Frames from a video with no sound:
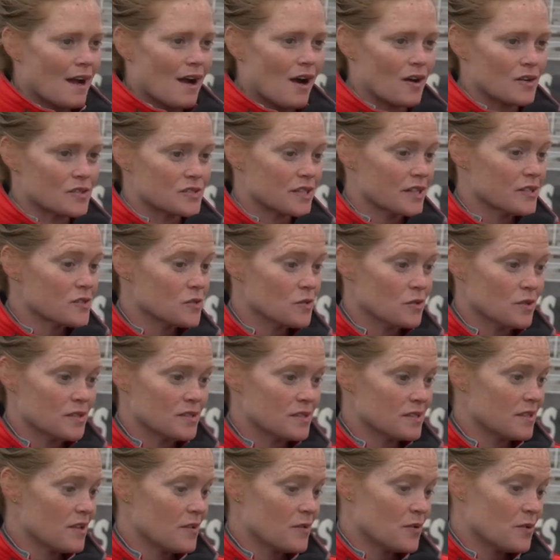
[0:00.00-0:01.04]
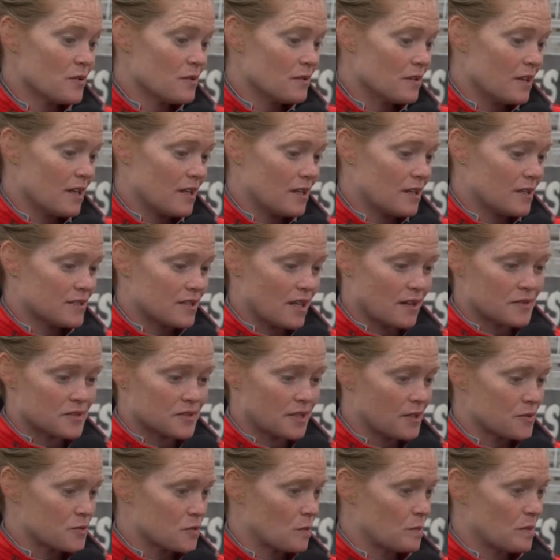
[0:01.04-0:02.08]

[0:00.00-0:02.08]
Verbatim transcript: Our schedule is a tough schedule.